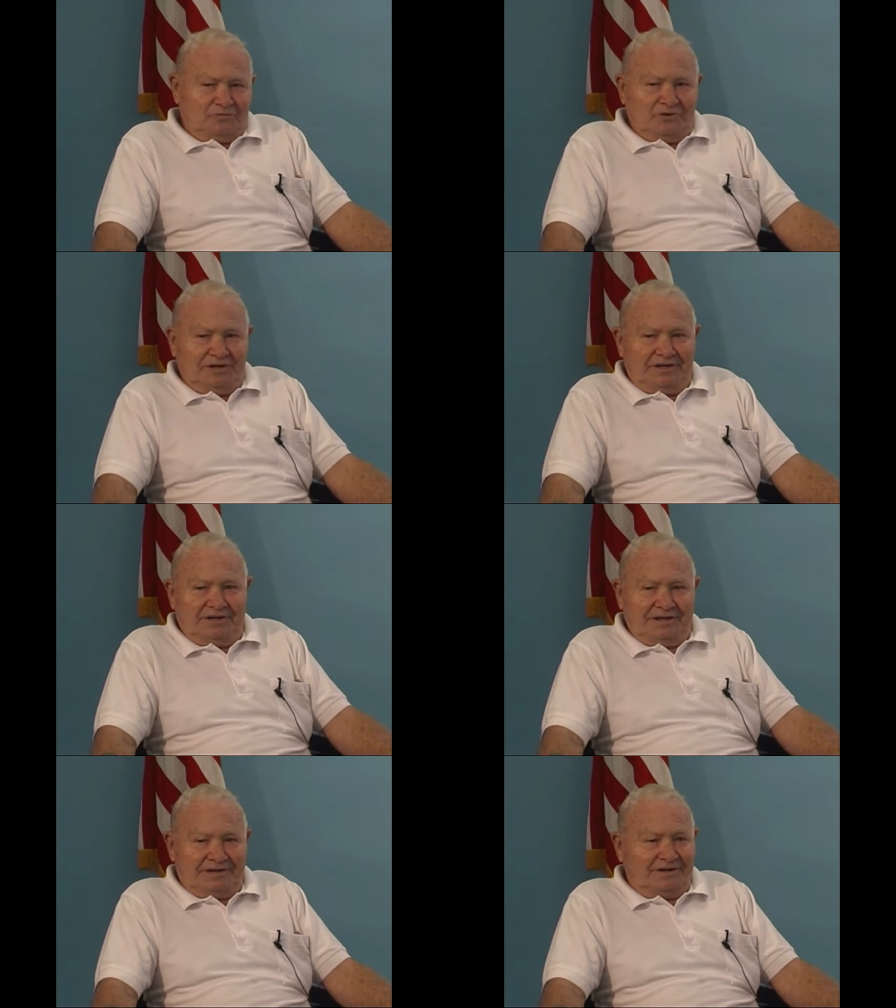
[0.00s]

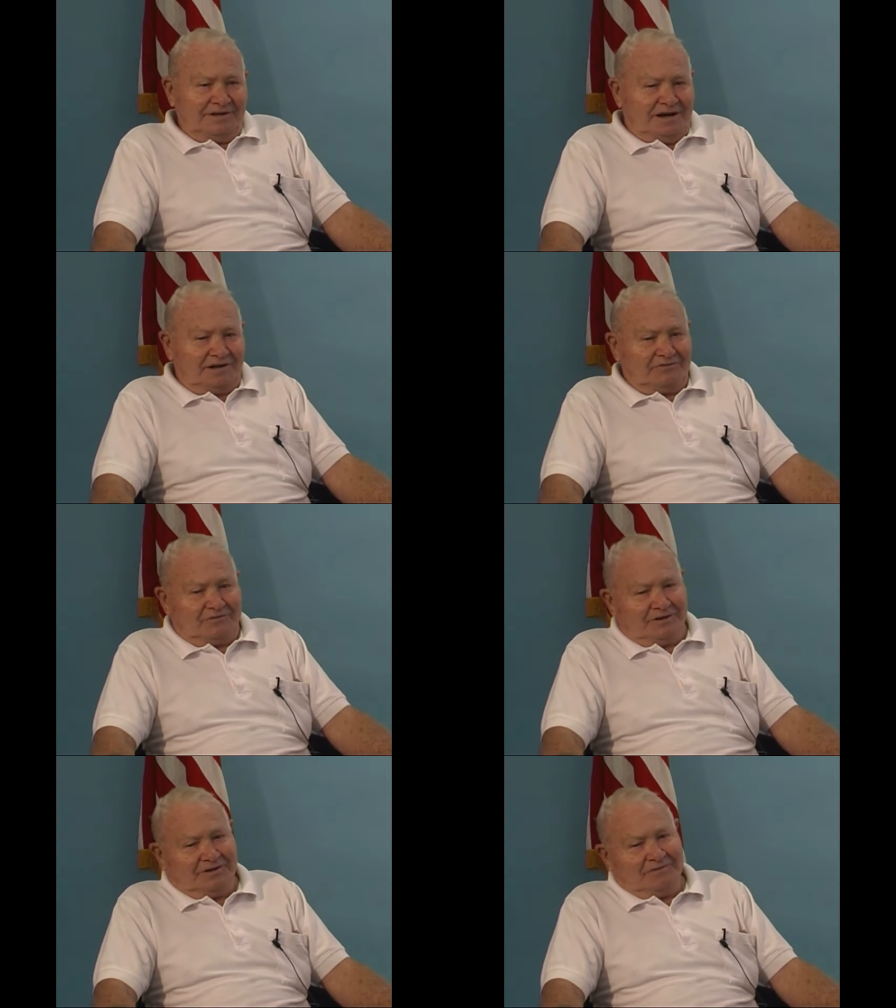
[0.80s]
We had a lot of
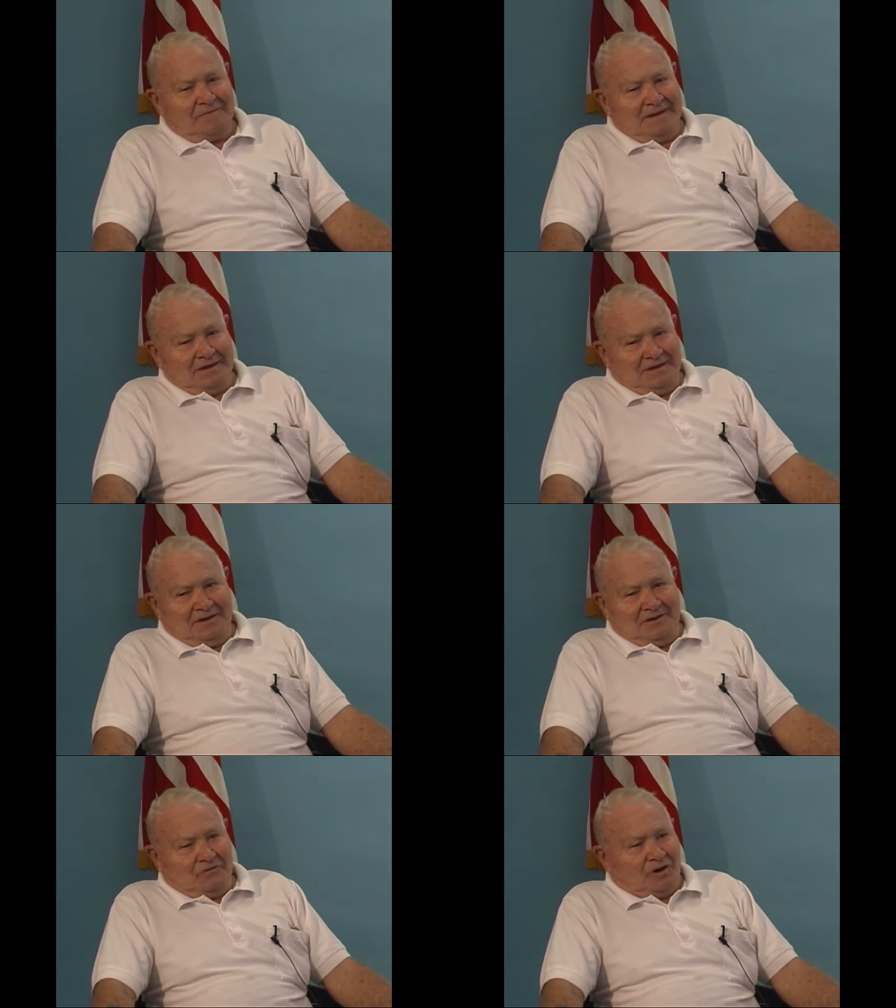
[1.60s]
uh,
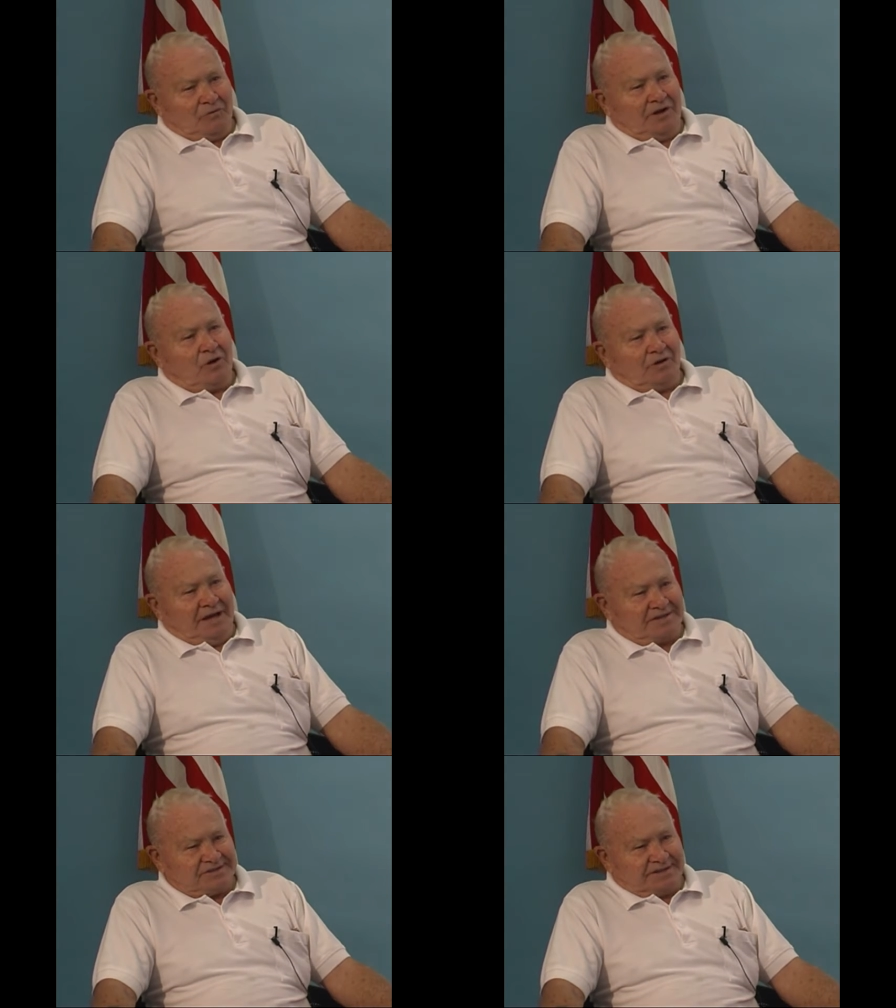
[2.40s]
what we
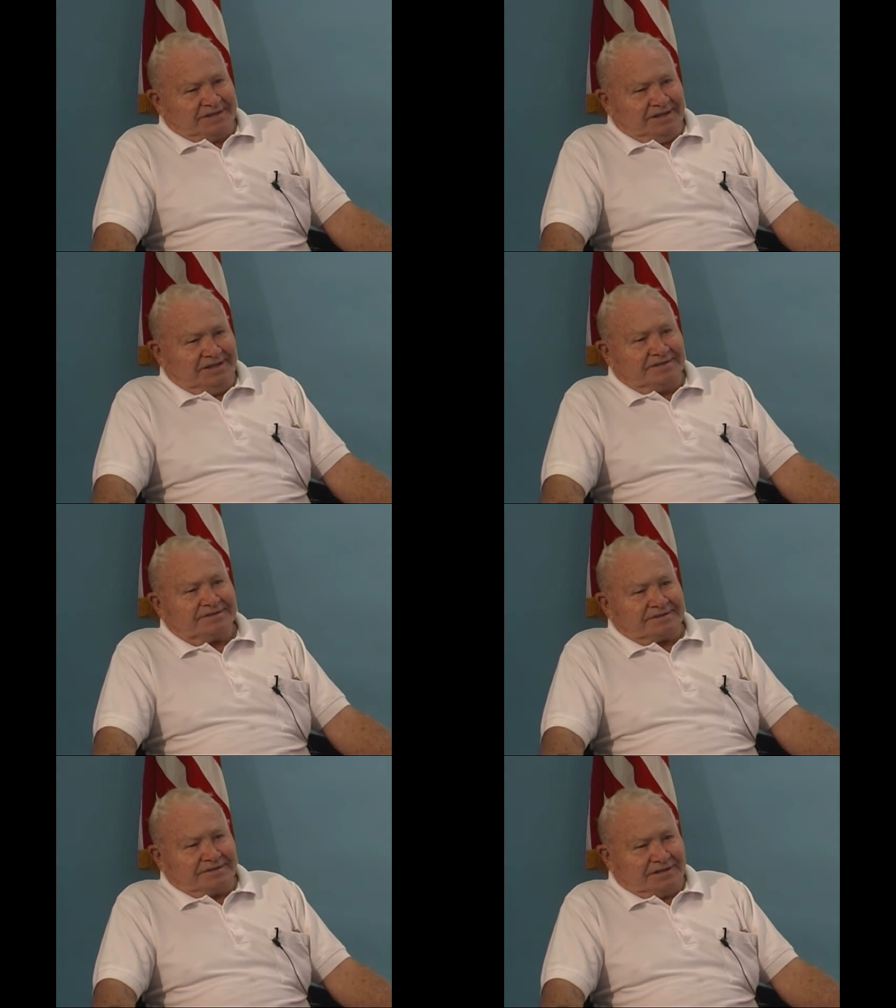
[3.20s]
call S and T's.